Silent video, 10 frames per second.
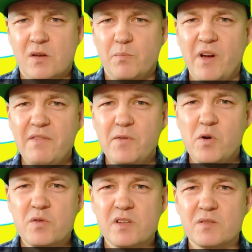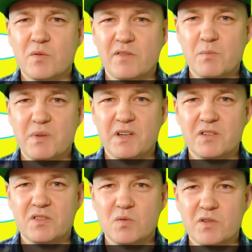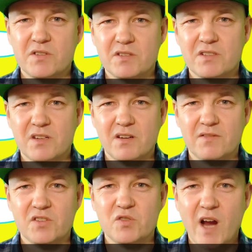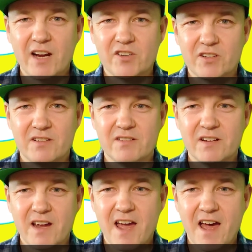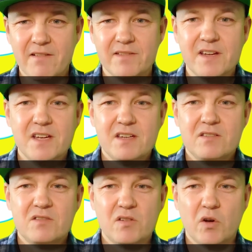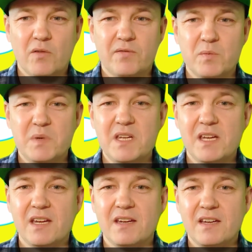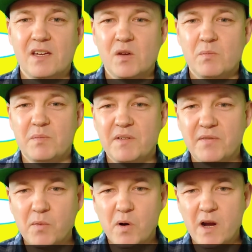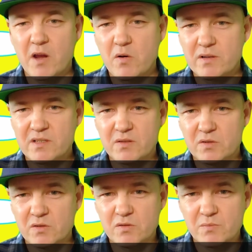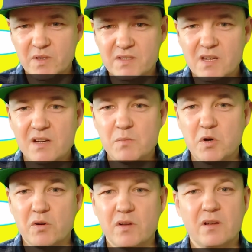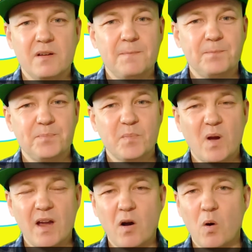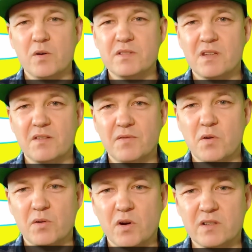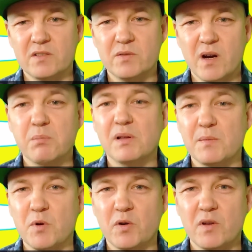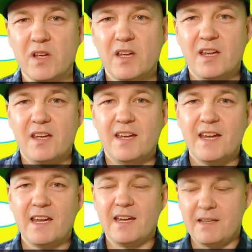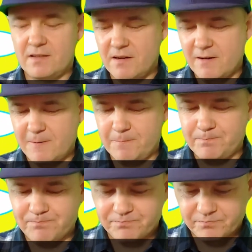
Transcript: My phone is one of the biggest sources of distraction that I have. So for me, before I go into my study mode, I always set the phone onto airplane mode. And um,